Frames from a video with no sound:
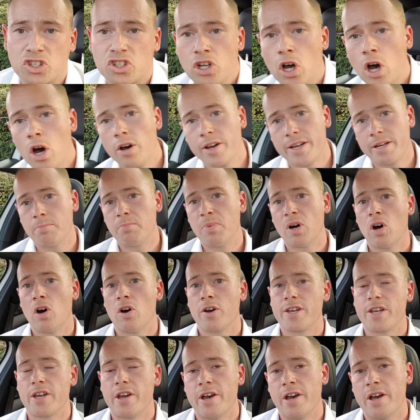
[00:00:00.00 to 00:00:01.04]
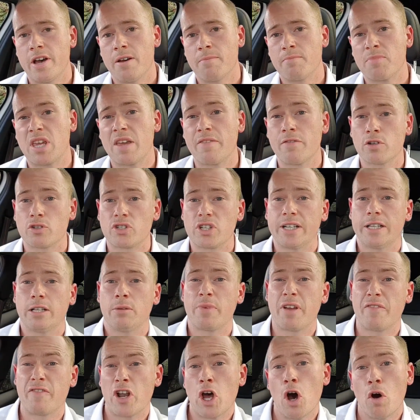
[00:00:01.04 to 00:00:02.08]
started by giving us a little
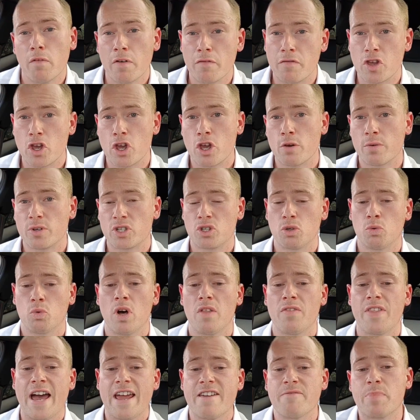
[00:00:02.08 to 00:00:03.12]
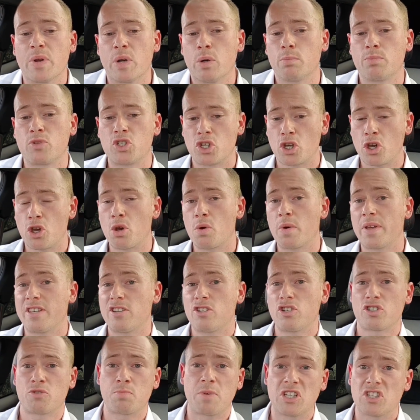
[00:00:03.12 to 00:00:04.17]
bit of an overview as to what they've been up to, and
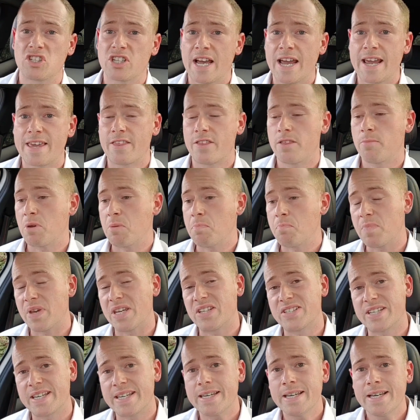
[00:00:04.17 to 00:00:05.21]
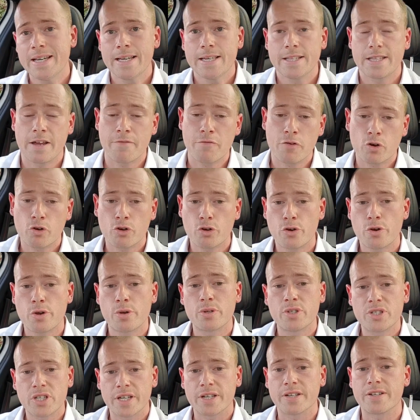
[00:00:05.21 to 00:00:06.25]
they've just been saying that they've been busy. They've
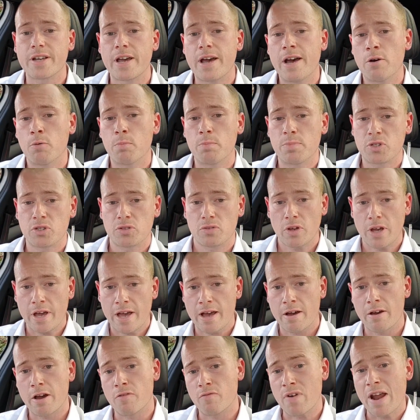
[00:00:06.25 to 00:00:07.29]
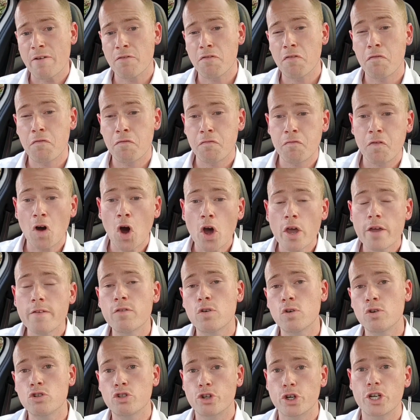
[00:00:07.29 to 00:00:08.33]
recruited around
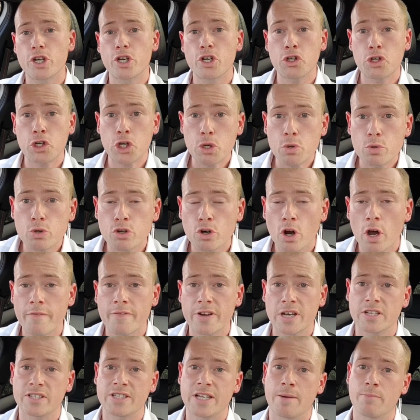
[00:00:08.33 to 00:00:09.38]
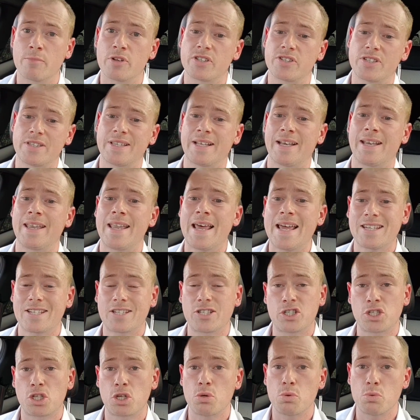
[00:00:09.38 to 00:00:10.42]
500 new driving examiners in the
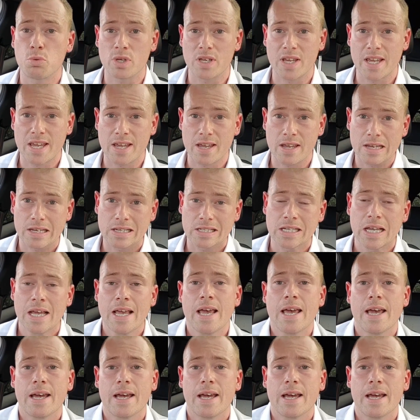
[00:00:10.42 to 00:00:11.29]
last 2 years.